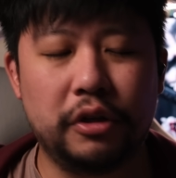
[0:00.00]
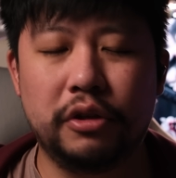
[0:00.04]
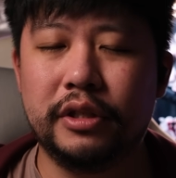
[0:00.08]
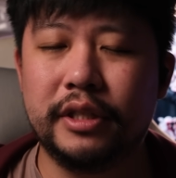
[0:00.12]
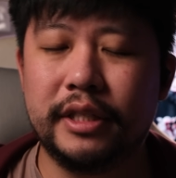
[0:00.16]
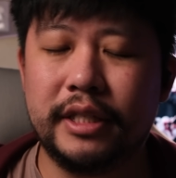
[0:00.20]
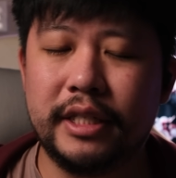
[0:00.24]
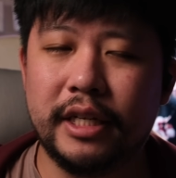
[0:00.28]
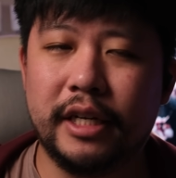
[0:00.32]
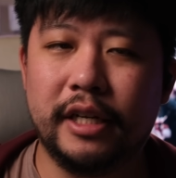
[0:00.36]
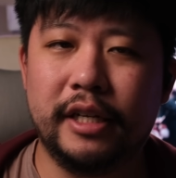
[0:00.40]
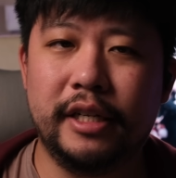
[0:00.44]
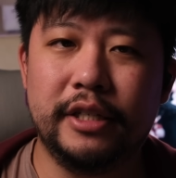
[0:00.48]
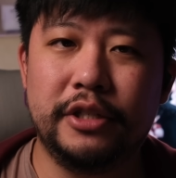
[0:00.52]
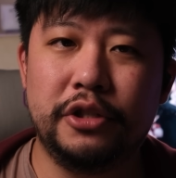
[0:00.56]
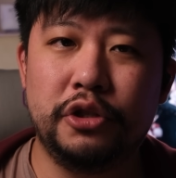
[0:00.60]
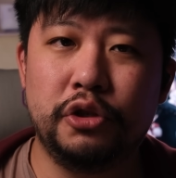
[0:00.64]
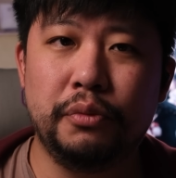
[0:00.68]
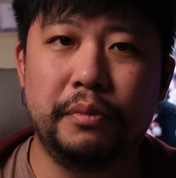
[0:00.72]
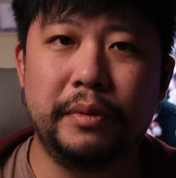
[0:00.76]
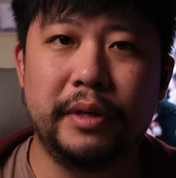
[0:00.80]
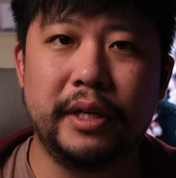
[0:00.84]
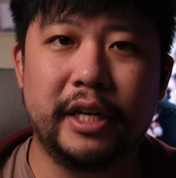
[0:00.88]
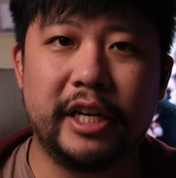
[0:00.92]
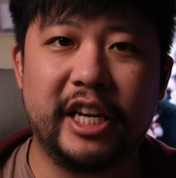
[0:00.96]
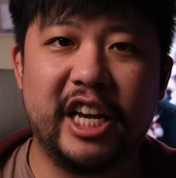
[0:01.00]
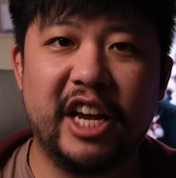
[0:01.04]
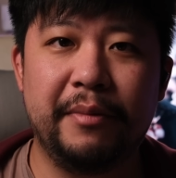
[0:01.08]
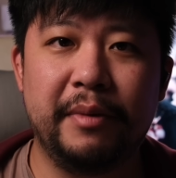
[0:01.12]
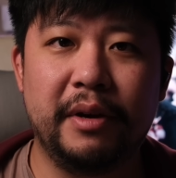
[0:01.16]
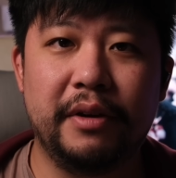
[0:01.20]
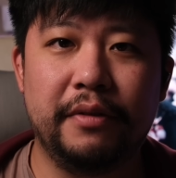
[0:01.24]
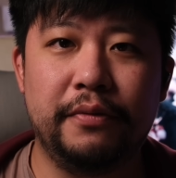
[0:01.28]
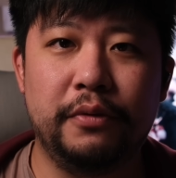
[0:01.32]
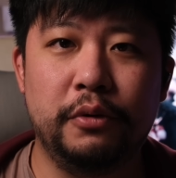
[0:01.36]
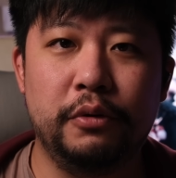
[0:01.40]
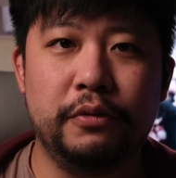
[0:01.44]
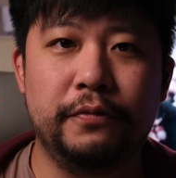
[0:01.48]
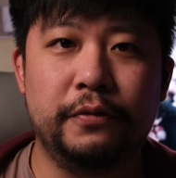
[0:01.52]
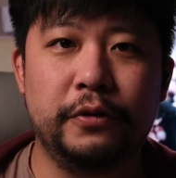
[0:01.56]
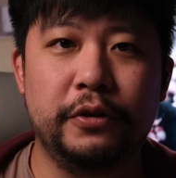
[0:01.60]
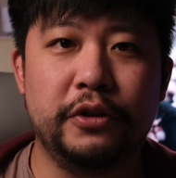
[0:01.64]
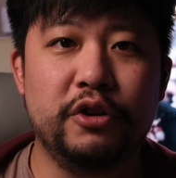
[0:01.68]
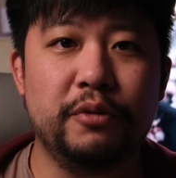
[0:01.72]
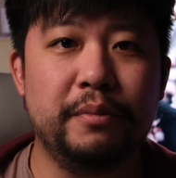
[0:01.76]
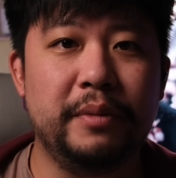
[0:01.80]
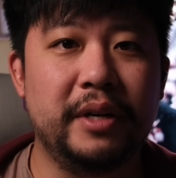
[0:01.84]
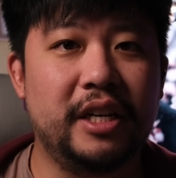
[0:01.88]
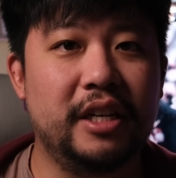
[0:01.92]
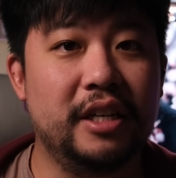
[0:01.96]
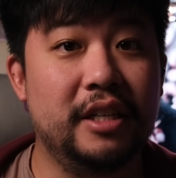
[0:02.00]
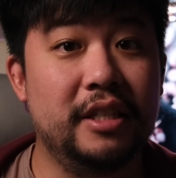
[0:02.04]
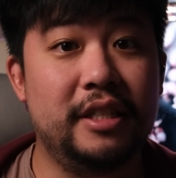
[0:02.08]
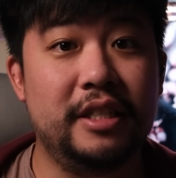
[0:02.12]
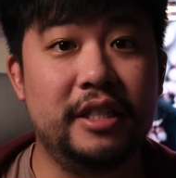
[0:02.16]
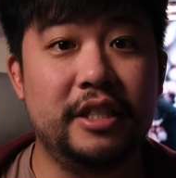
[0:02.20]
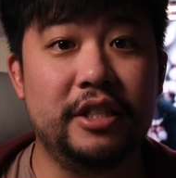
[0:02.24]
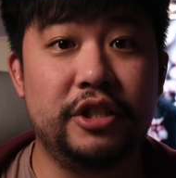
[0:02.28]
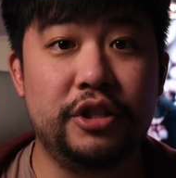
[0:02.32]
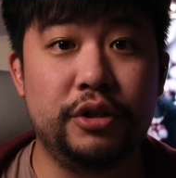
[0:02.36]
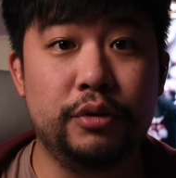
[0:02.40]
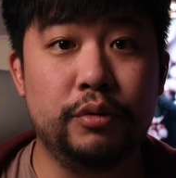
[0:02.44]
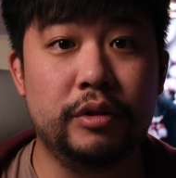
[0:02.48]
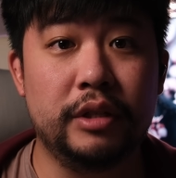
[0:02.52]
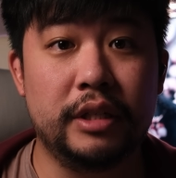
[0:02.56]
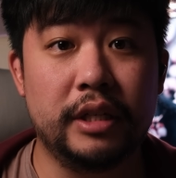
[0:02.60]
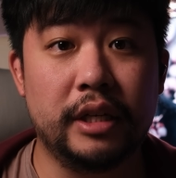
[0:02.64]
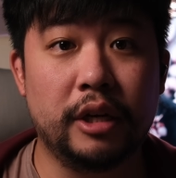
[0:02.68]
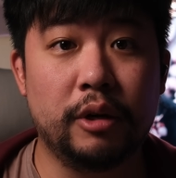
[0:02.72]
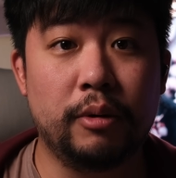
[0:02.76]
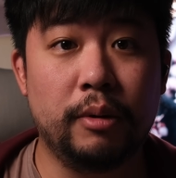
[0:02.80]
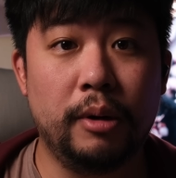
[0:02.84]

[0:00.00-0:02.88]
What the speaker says: consider this to be a gaming phone for you, because it's using